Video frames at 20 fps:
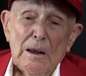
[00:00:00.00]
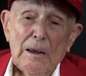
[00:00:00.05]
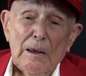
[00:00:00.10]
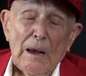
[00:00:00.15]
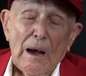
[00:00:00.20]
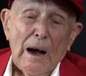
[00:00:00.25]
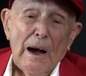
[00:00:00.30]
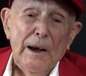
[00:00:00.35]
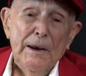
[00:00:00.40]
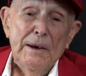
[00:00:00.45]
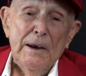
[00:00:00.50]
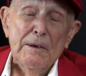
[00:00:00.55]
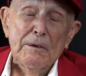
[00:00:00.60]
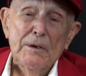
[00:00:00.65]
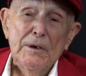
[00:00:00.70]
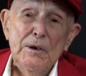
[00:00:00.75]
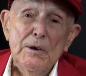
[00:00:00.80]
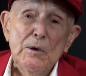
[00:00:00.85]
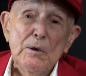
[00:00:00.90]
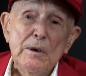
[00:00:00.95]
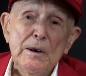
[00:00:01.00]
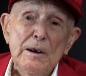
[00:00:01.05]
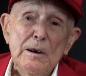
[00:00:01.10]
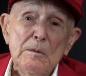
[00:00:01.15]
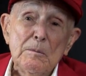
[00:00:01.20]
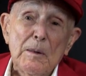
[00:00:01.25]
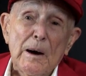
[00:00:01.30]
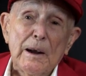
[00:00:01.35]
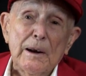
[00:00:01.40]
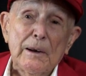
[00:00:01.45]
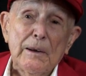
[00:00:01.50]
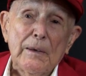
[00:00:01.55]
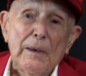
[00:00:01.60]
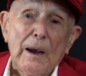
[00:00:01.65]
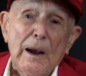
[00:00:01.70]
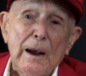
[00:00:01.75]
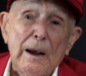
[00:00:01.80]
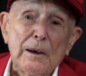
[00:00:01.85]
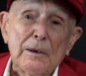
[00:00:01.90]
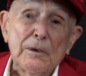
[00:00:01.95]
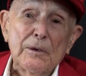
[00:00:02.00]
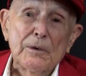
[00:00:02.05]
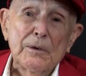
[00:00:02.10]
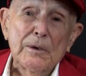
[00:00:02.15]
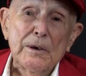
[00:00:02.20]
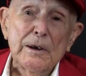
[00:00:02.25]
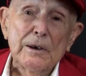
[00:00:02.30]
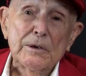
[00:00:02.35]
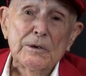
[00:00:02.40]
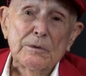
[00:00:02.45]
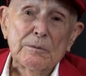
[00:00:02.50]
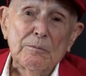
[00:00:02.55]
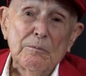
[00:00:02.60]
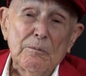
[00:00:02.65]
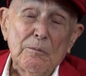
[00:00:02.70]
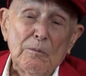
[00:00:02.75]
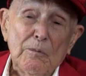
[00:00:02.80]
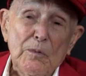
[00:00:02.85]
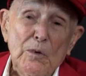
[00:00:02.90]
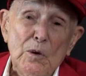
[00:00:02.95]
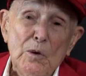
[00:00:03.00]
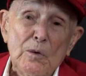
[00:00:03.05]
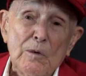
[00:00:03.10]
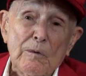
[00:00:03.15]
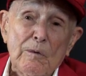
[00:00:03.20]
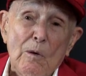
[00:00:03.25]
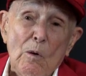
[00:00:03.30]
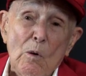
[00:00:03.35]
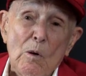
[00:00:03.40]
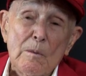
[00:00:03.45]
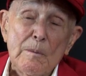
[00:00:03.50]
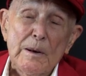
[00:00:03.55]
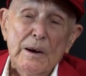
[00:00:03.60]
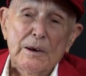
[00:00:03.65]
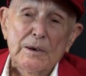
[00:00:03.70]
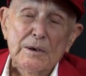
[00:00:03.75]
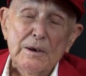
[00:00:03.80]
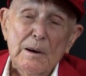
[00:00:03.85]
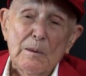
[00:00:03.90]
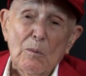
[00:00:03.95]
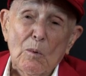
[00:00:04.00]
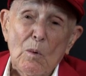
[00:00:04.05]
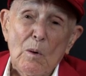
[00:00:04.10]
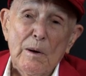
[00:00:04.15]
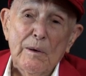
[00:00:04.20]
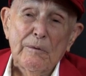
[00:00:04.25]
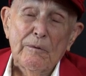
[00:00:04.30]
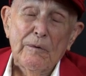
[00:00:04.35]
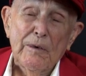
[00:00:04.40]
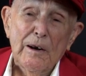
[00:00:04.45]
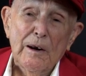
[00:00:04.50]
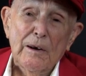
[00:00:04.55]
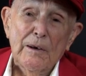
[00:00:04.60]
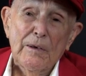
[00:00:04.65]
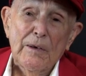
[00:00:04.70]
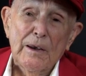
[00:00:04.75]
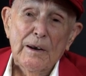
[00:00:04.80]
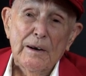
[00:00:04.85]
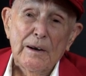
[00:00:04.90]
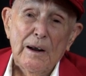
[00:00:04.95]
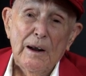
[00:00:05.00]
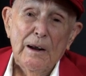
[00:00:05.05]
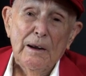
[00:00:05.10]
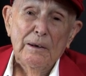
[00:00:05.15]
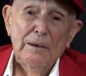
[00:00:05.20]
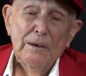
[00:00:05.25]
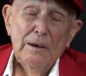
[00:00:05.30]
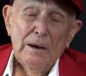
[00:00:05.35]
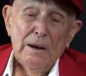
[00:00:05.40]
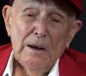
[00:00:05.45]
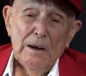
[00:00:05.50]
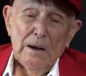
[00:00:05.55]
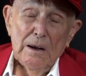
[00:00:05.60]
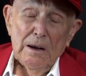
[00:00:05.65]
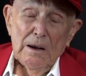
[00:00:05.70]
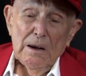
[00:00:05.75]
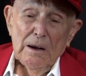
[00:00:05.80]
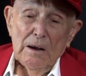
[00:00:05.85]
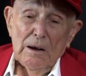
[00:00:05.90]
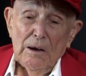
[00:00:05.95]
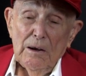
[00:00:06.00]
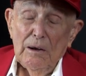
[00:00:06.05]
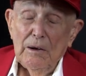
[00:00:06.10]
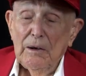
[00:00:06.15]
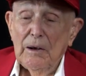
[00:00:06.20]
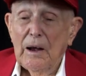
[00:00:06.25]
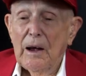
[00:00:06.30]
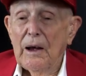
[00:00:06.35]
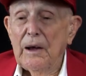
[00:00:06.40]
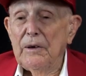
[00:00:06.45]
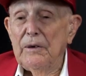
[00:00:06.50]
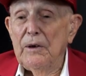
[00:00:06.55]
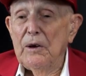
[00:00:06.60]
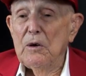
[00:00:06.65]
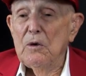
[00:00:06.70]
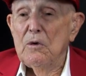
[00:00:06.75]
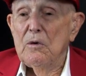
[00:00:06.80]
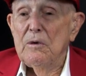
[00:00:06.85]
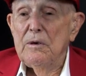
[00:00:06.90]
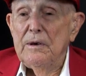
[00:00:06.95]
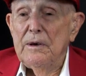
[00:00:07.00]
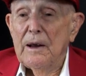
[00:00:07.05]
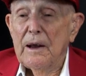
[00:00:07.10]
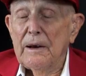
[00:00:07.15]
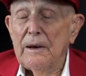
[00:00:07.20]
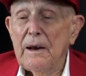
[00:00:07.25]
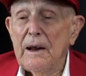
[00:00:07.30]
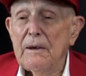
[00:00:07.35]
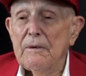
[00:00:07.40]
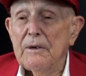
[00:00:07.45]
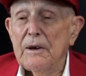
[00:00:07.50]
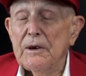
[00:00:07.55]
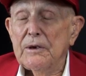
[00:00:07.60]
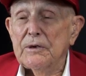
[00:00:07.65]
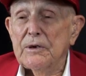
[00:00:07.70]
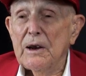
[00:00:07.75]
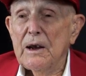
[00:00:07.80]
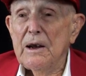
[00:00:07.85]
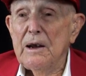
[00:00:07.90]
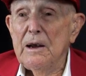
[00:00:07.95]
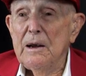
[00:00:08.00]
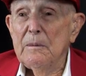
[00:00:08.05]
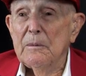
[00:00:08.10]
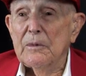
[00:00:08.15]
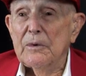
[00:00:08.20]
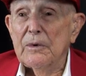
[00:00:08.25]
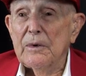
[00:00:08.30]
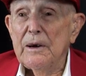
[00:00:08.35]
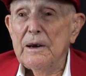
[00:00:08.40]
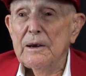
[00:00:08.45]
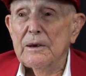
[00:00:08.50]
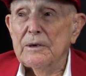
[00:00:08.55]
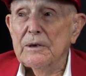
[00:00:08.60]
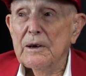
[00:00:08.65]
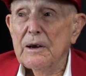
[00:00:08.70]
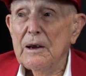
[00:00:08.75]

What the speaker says: I never knew anybody that had a dress uniform except one fella that I knew, and I never did see him dress.